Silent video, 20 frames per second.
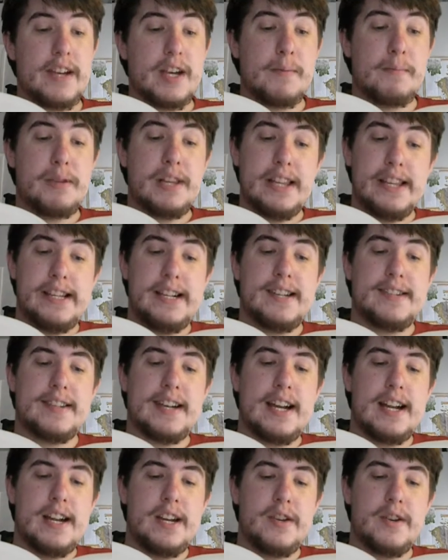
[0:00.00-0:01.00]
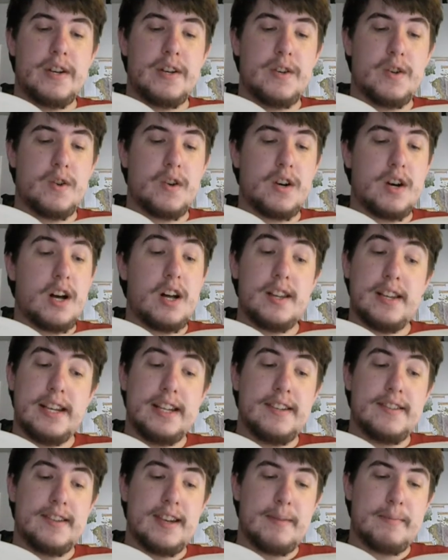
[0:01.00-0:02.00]
having completely decided to ignore all
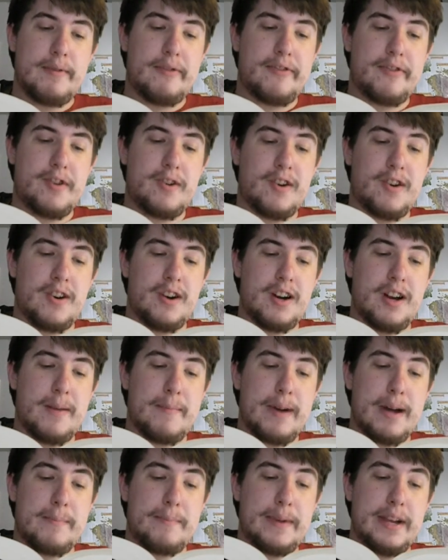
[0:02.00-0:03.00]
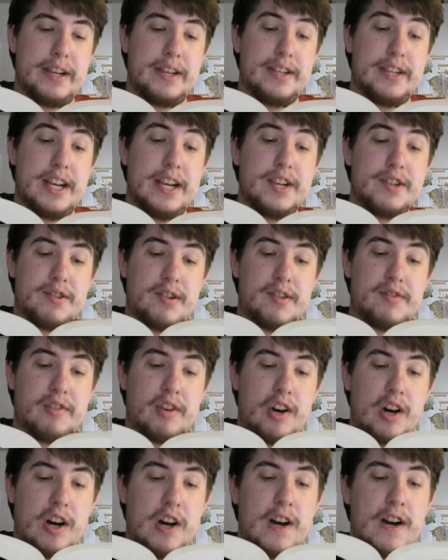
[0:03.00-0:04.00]
he'd said before about being dangerous
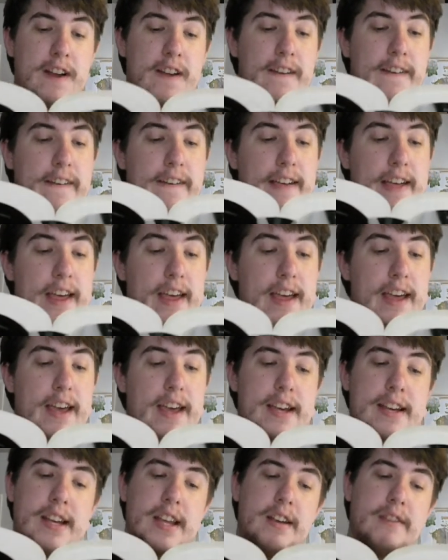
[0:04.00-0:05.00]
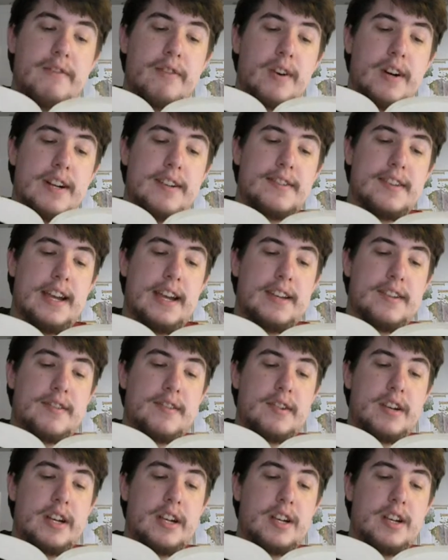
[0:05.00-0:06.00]
for her, and he avoids
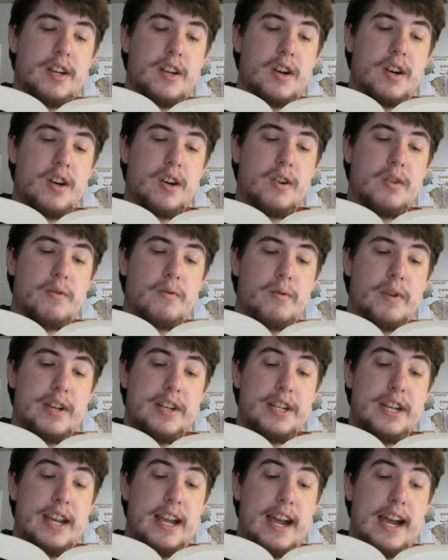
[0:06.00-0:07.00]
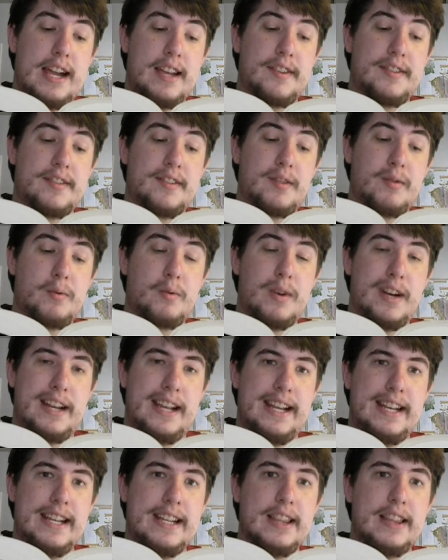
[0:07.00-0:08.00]
answering her when she asks
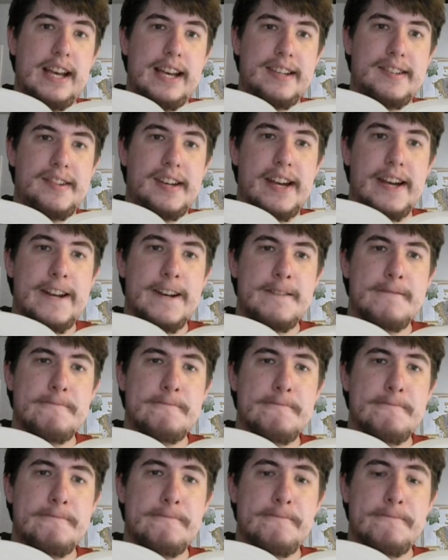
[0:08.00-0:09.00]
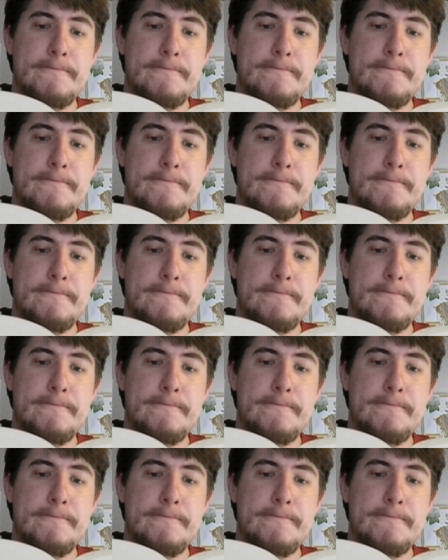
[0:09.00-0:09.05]
what he did last night.